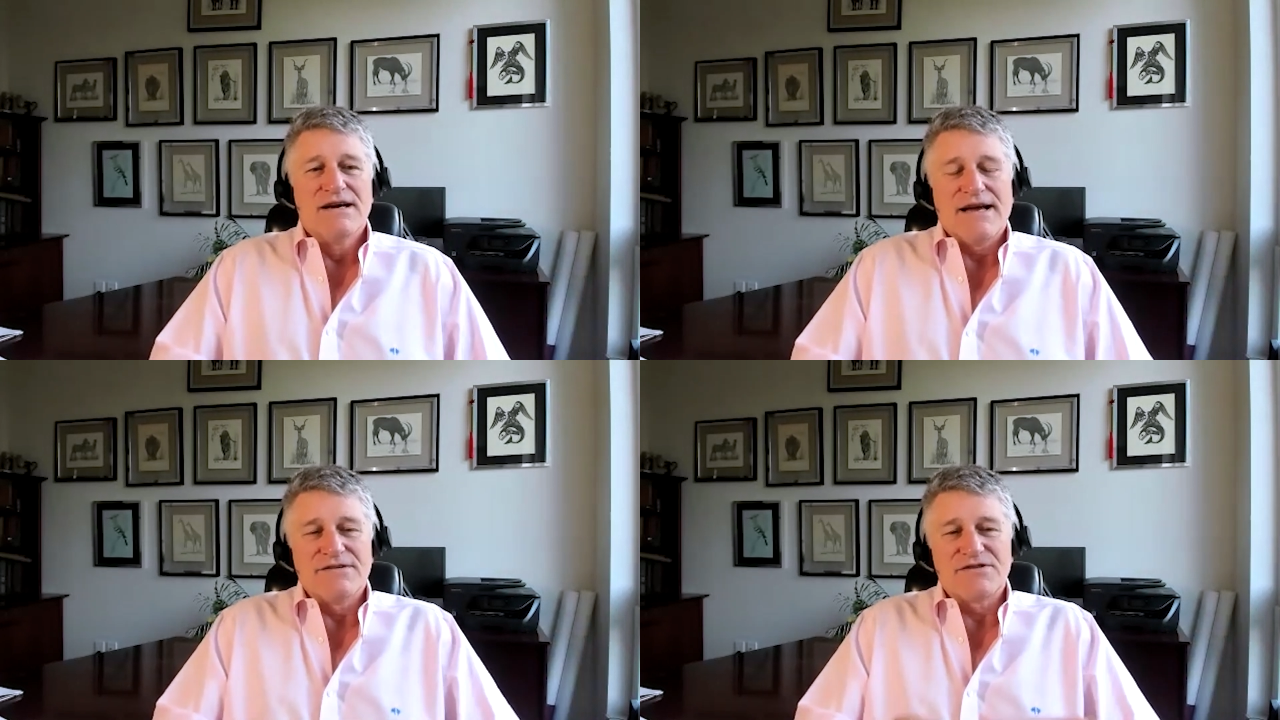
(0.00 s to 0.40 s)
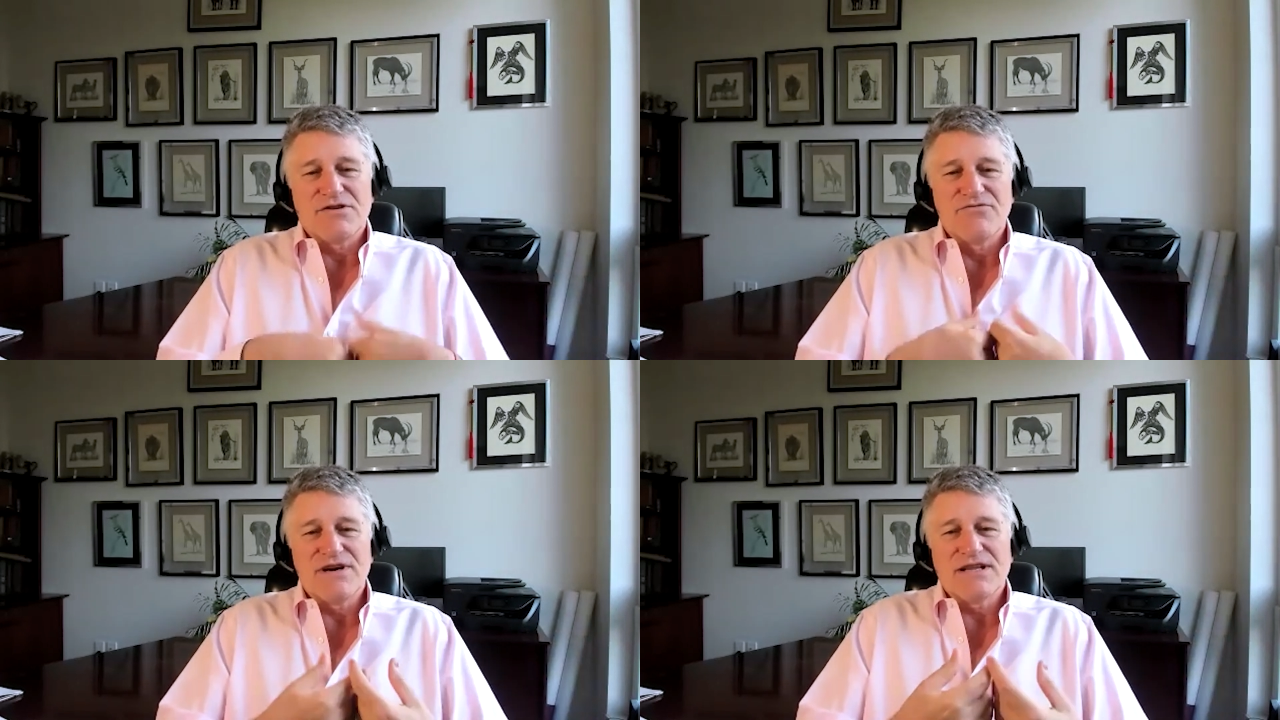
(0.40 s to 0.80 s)
And
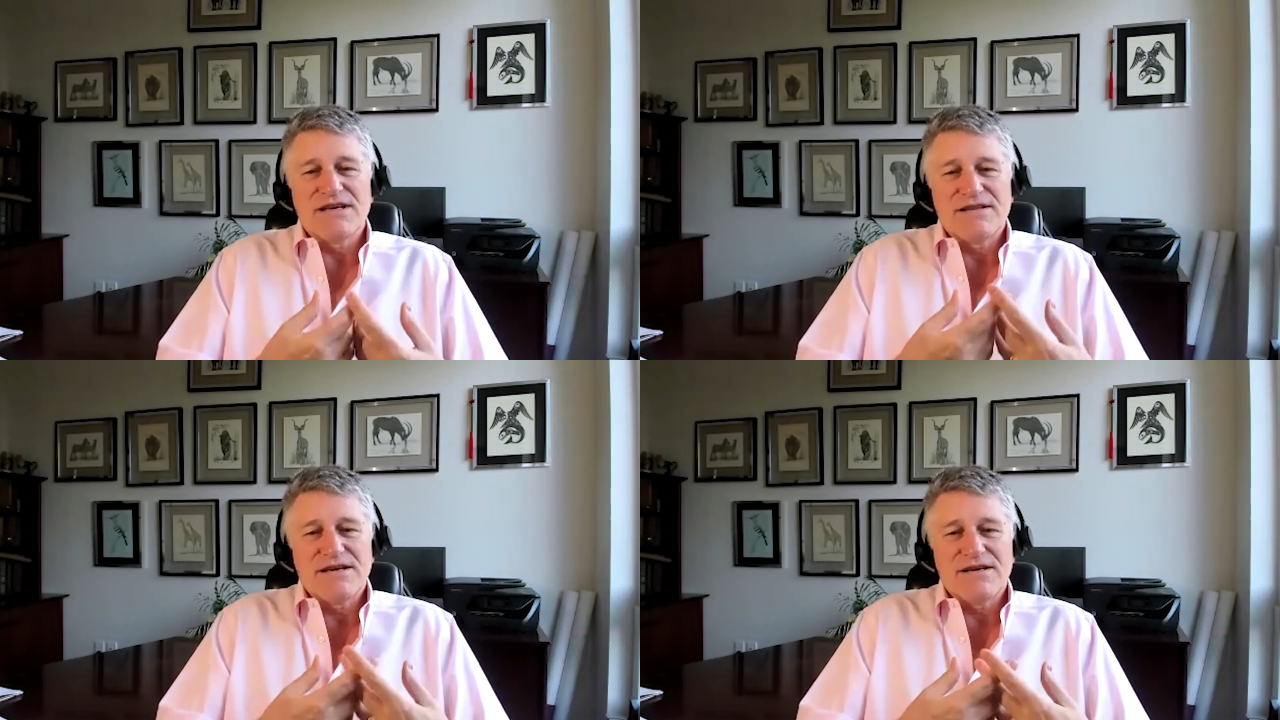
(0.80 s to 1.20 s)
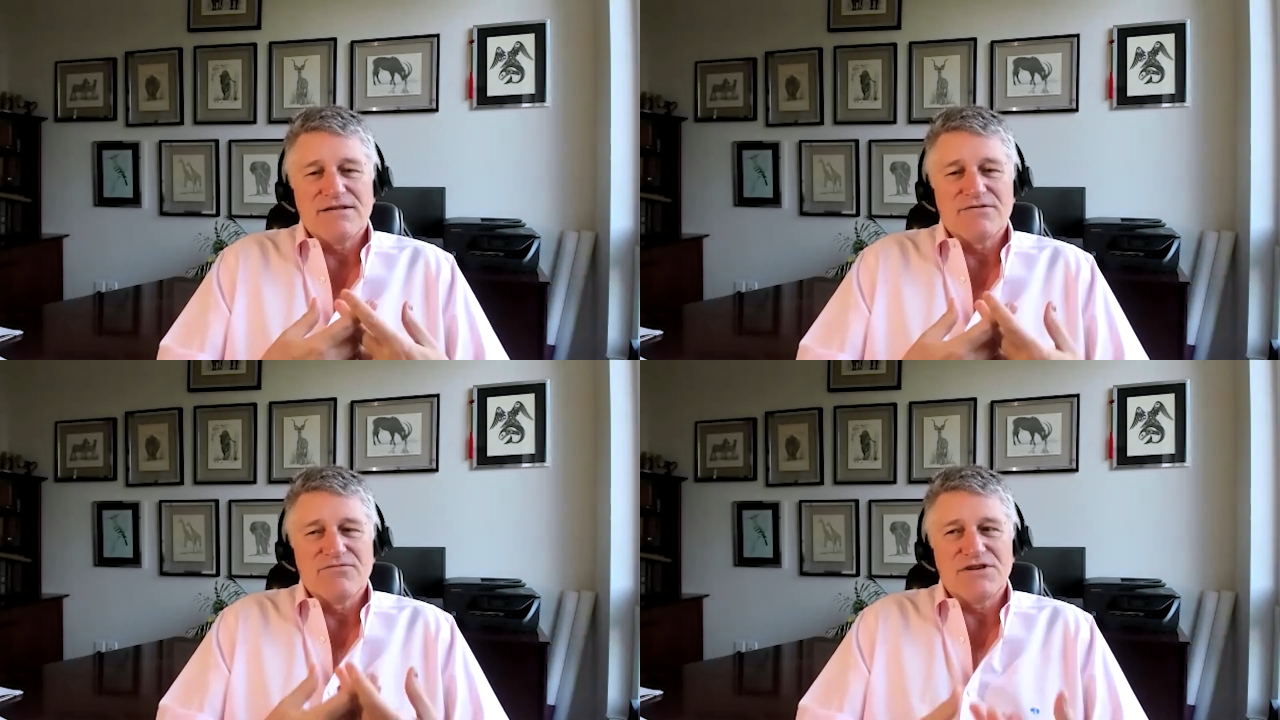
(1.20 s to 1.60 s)
so really
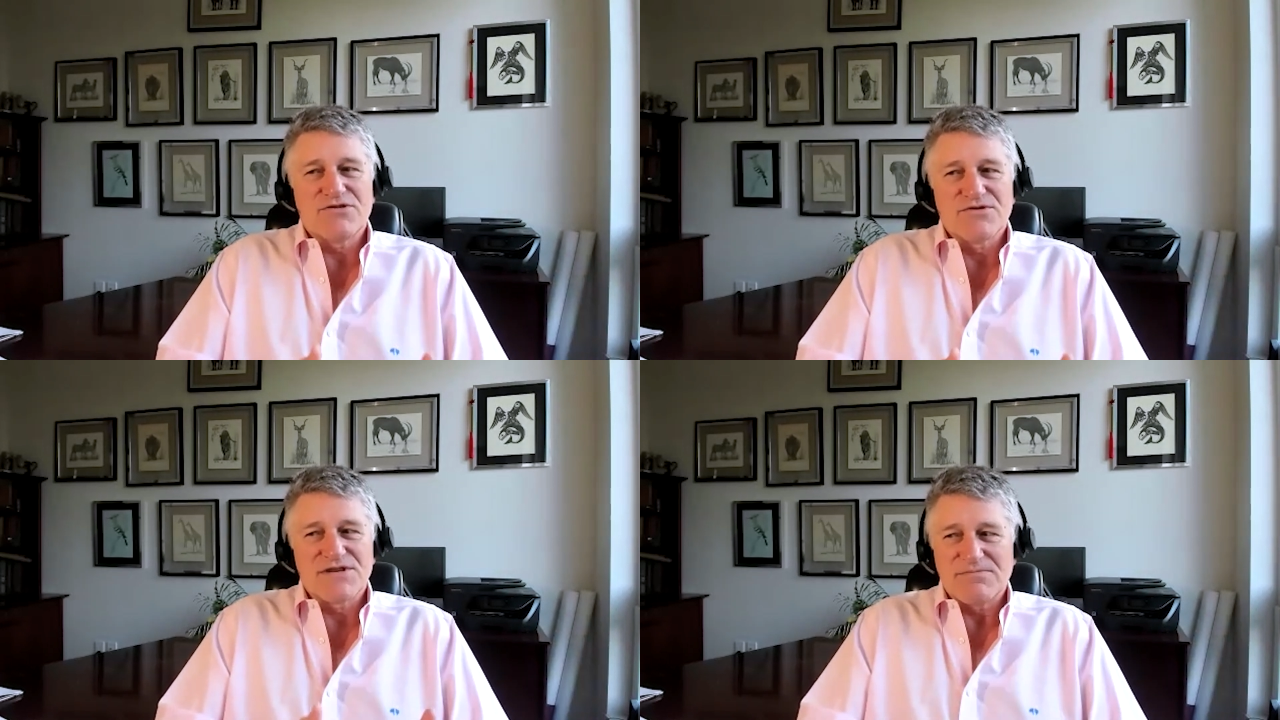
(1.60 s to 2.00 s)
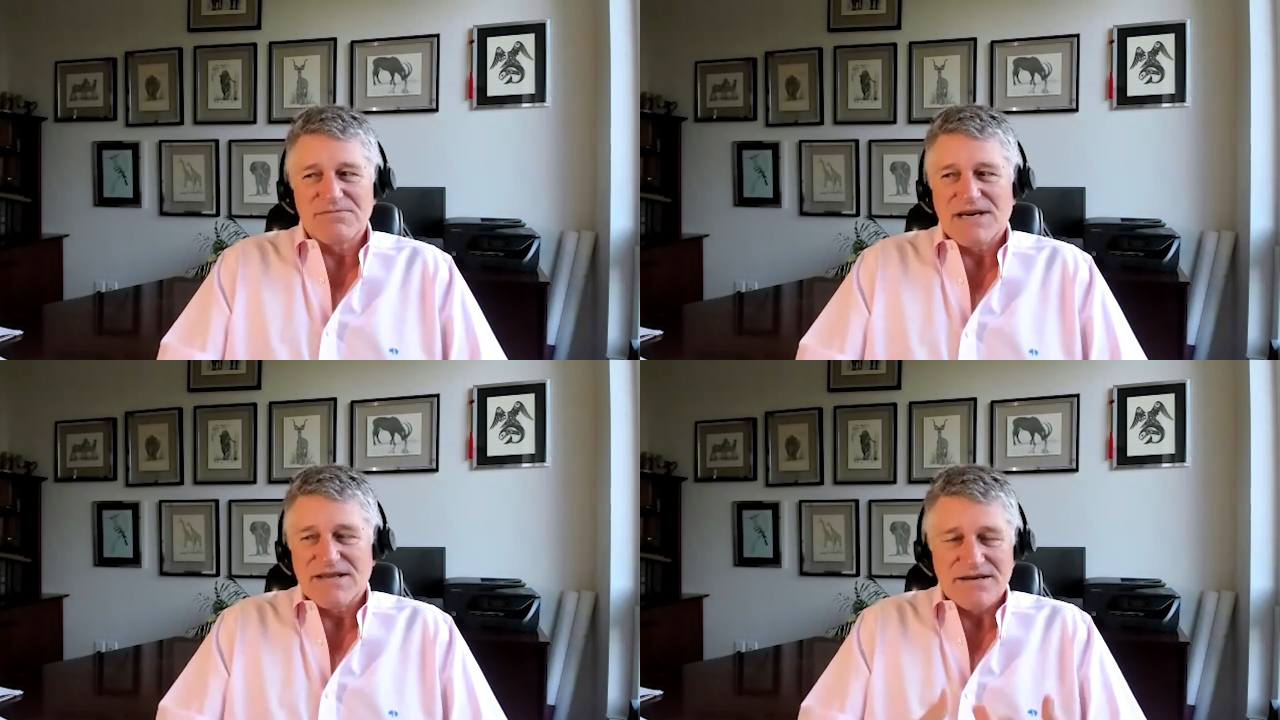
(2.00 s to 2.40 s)
the resource
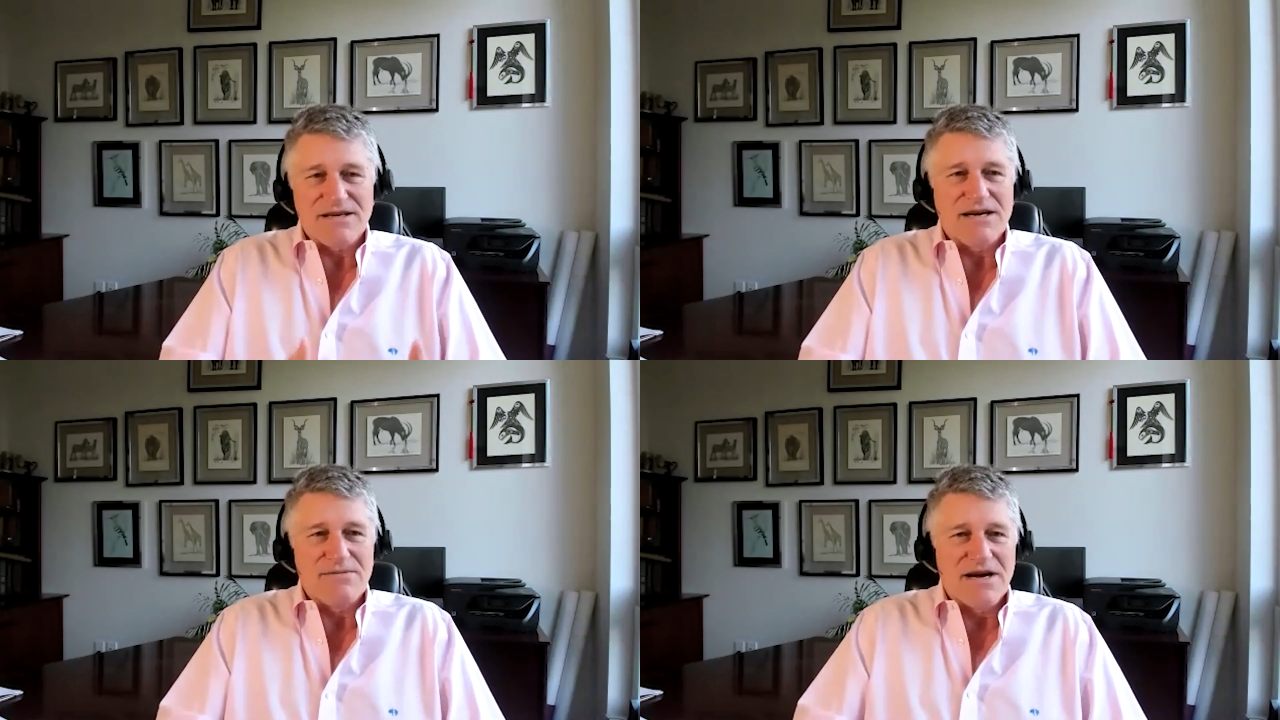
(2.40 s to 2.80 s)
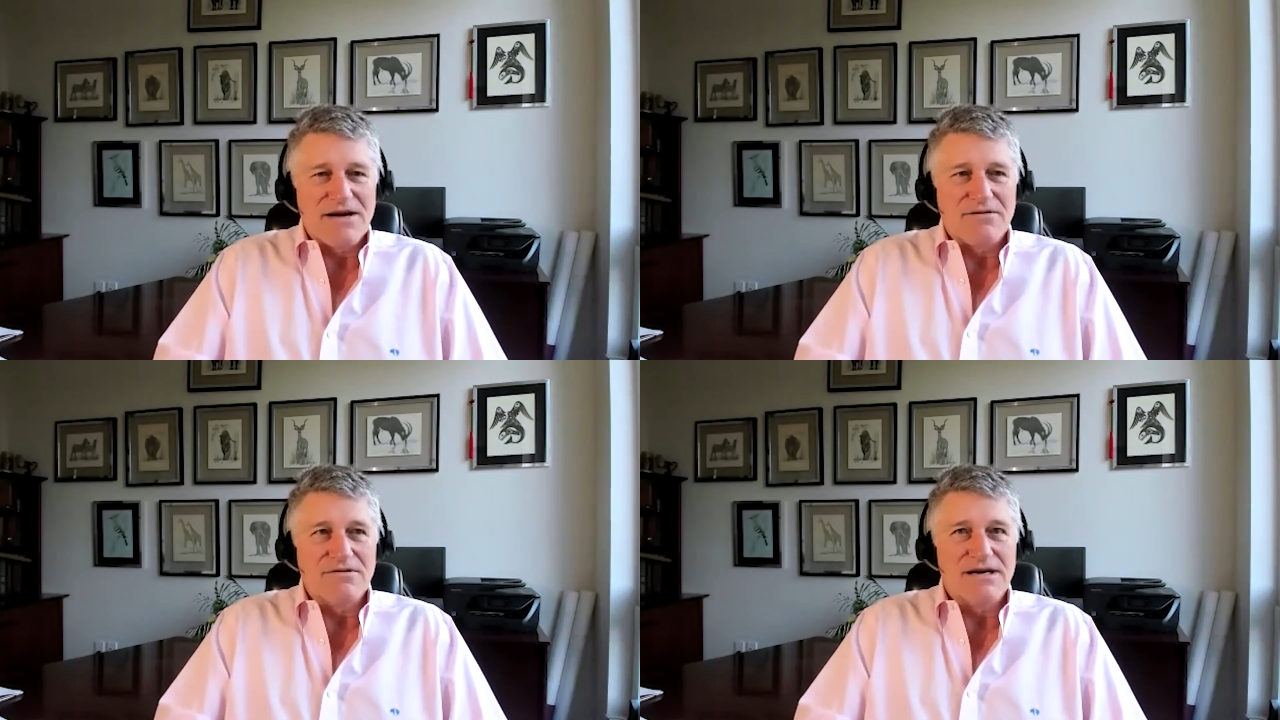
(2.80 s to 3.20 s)
update that came out